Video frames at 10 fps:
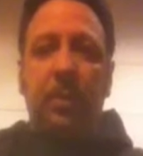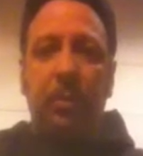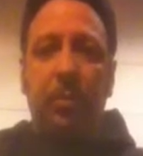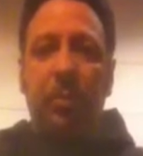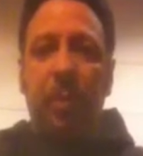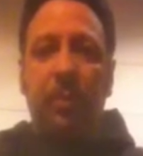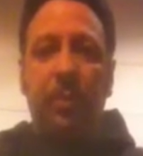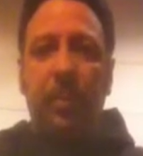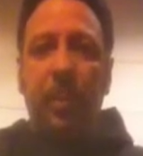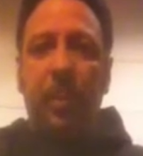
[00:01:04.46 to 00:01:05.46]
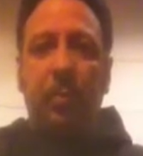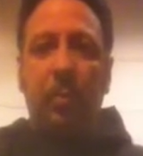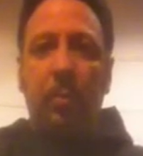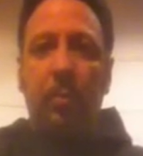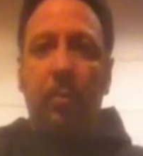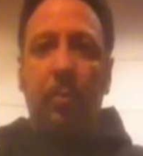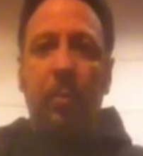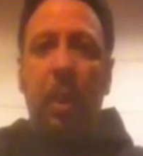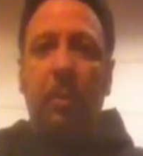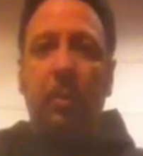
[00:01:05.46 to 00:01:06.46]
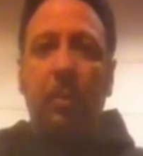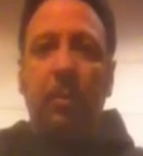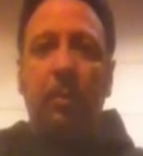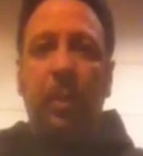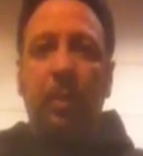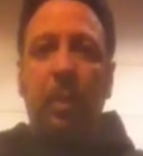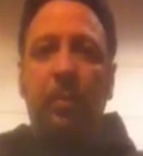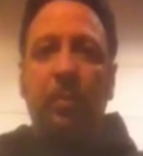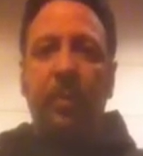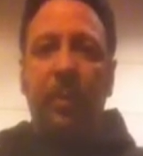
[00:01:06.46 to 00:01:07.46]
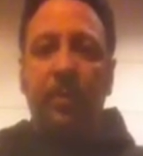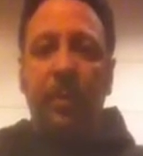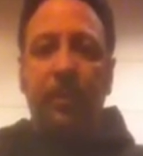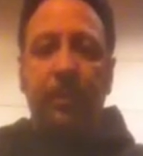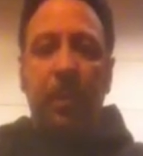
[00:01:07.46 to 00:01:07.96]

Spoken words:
to the drum and it won't get knocked over easily.